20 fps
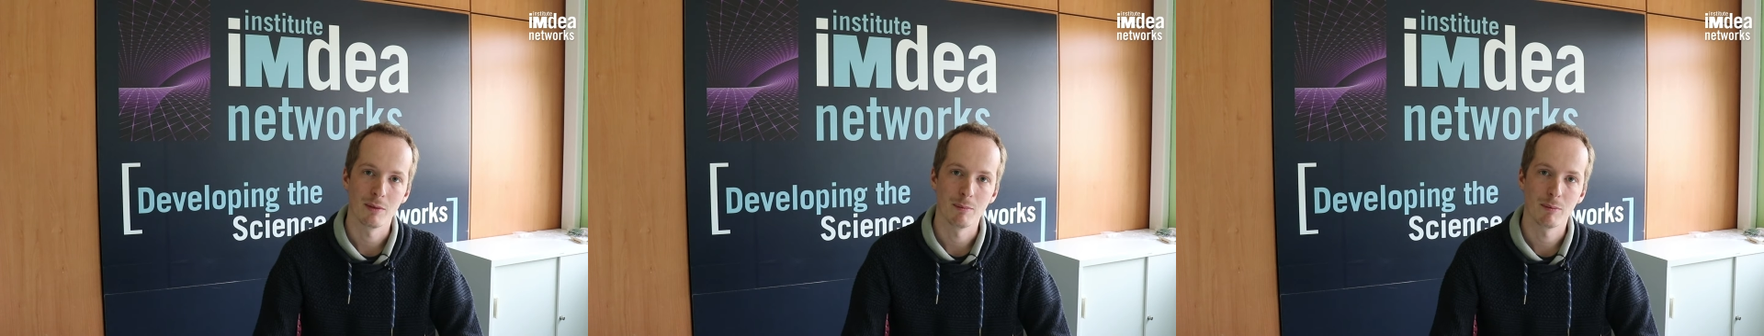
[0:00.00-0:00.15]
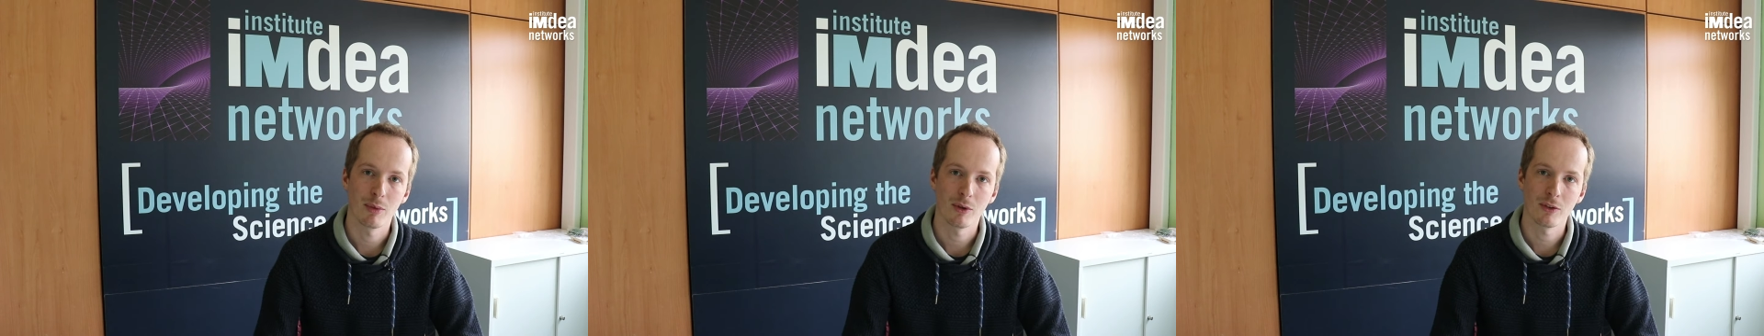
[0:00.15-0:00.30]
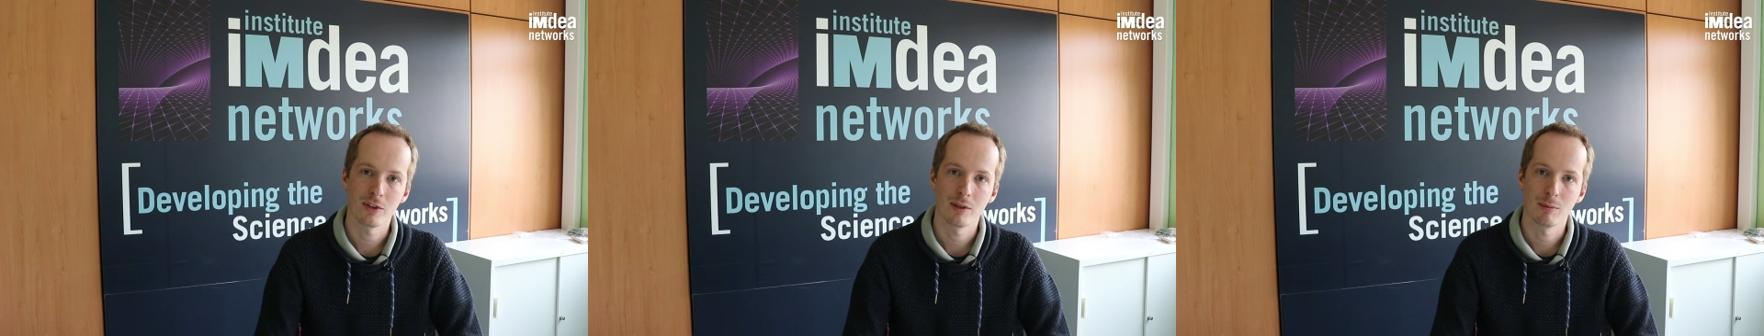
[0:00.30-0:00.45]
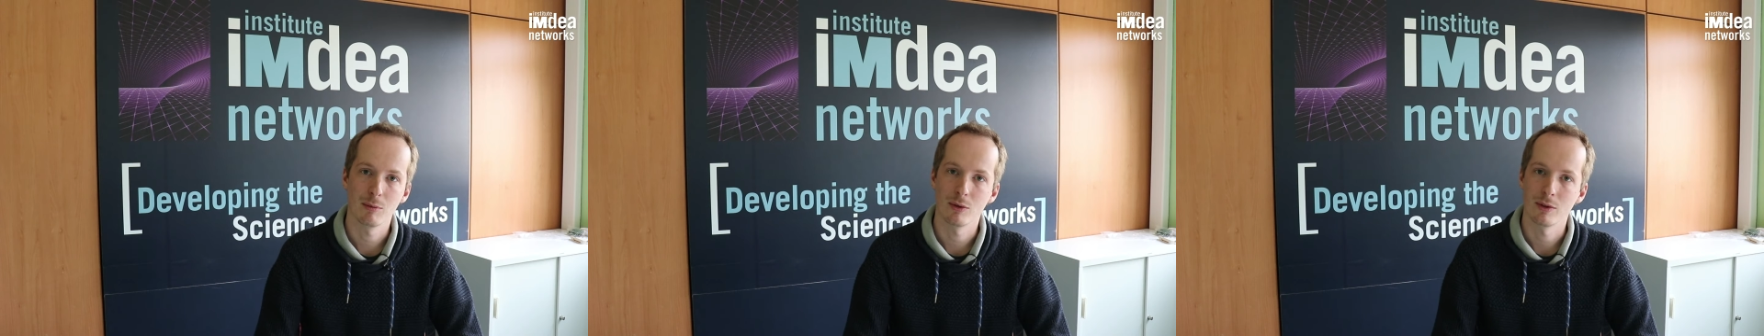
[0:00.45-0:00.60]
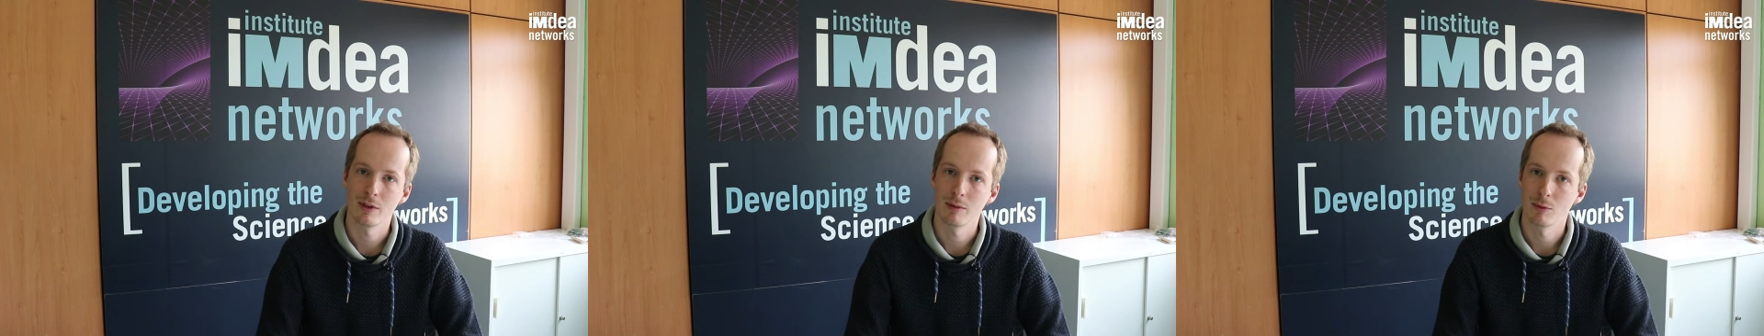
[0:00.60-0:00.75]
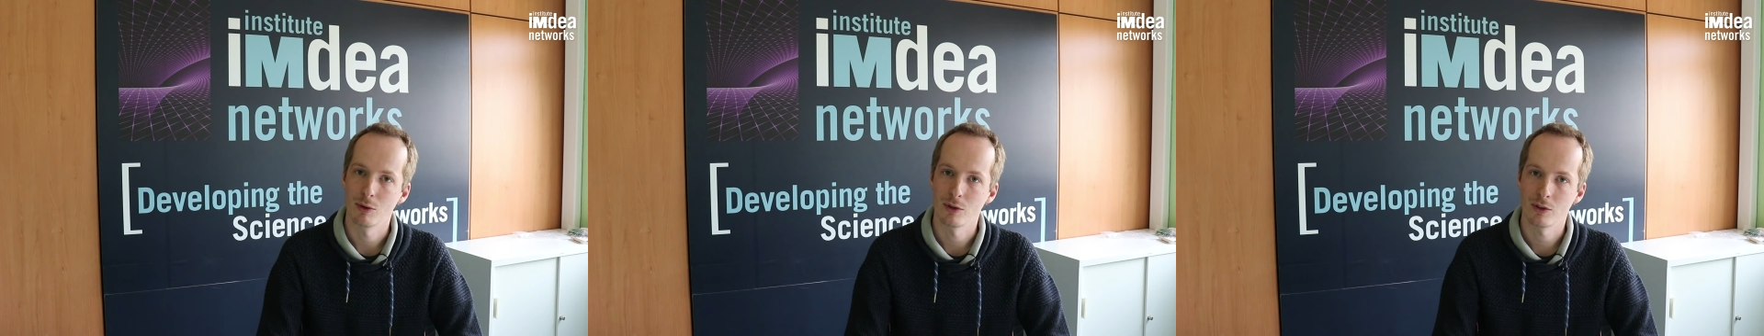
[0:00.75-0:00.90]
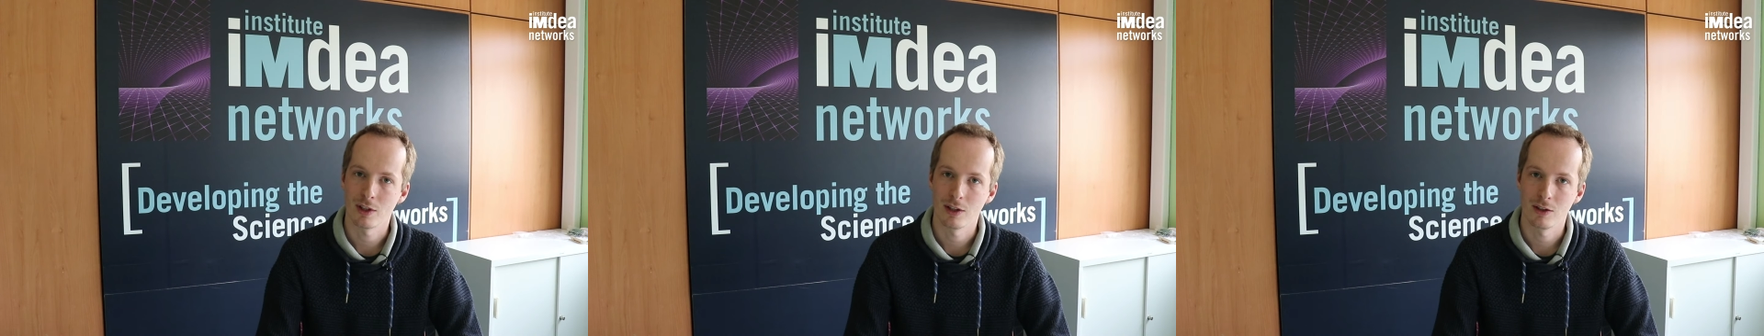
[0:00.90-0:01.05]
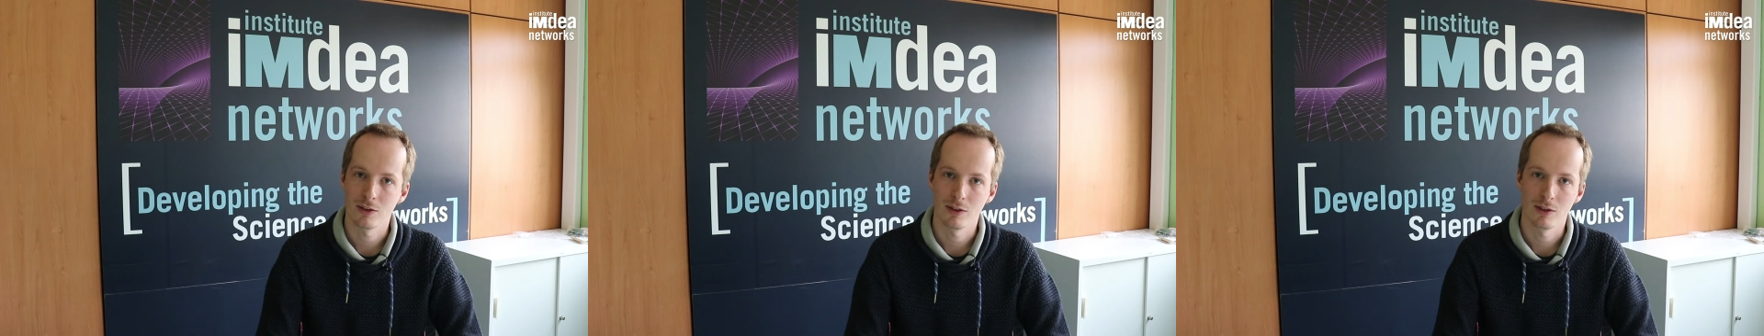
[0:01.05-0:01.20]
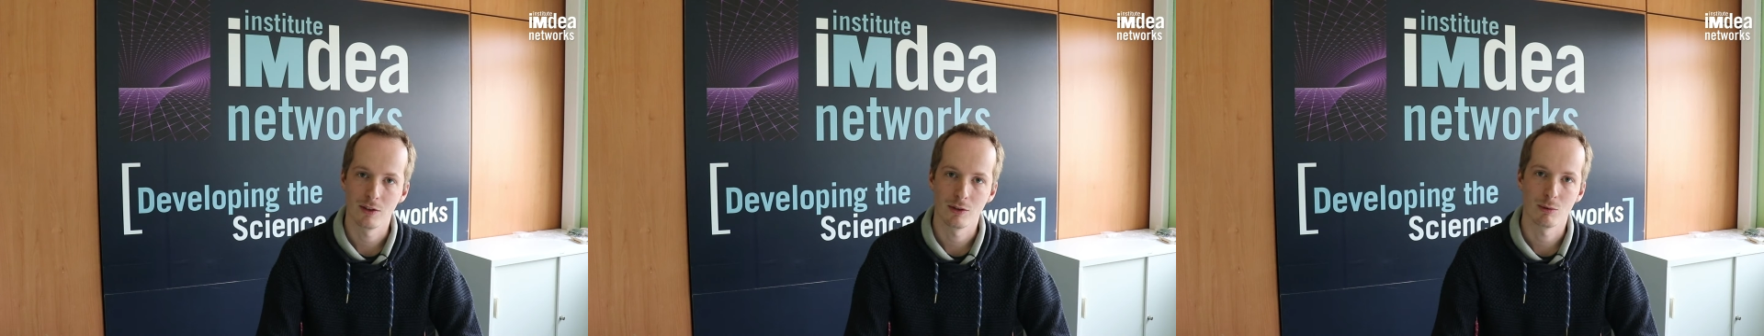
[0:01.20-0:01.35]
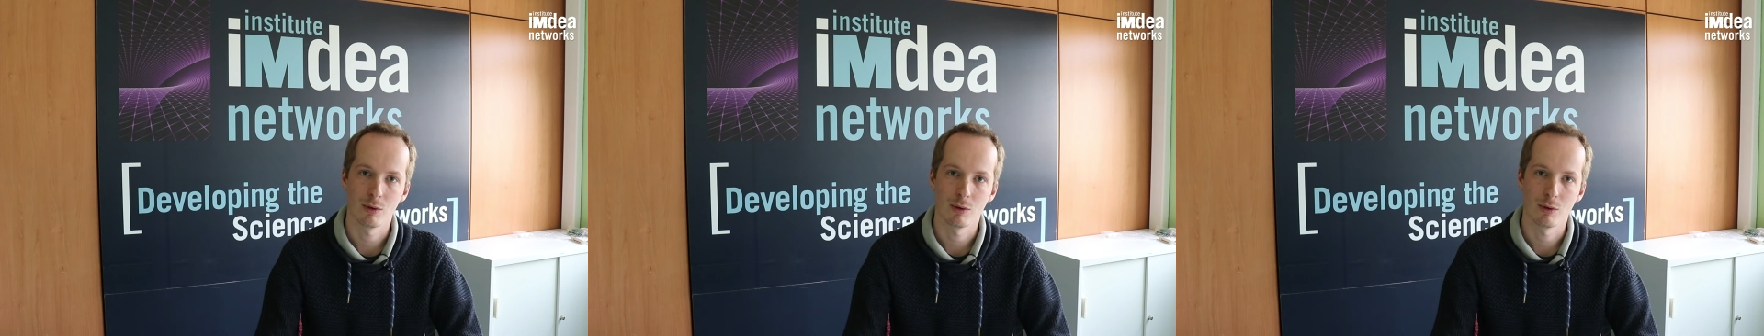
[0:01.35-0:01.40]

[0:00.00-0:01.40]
impossible in most cases